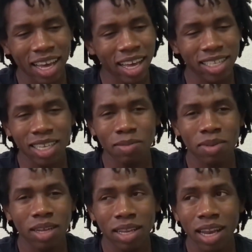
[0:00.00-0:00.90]
I see
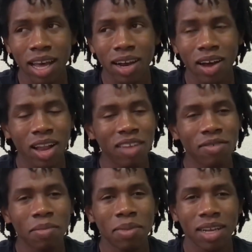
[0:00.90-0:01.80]
them, not all of
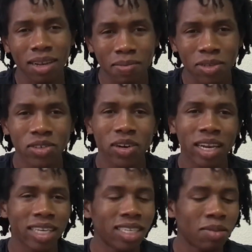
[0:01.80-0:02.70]
them, but a
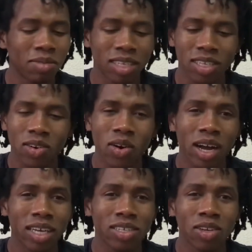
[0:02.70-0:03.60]
majority, I see them just
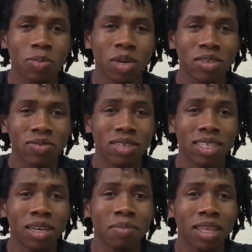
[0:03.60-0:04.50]
cry so much for
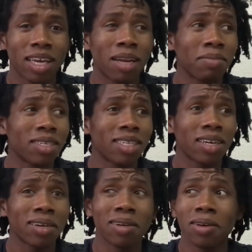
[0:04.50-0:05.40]
something, and I'm just
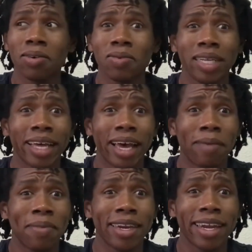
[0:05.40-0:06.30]
like, oh, what
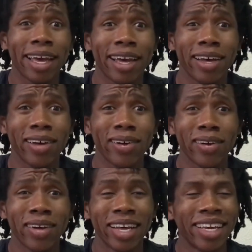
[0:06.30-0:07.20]
happened
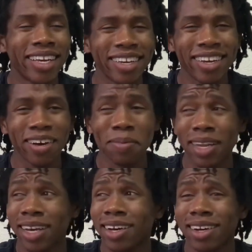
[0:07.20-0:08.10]
now? You know, I'm
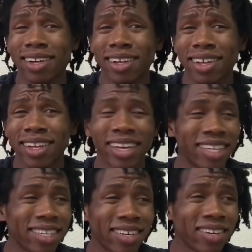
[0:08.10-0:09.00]
like, oh,
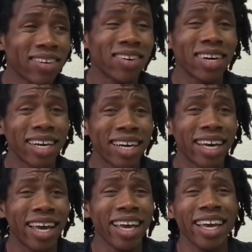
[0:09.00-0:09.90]
don't cry,
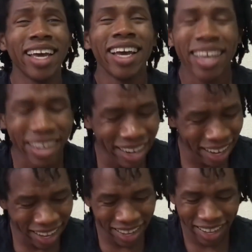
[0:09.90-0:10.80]
you
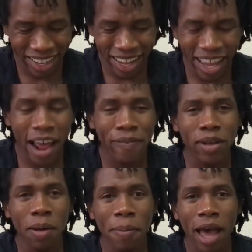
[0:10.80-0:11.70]
know, and I
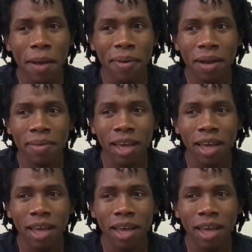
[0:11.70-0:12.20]
feel bad, but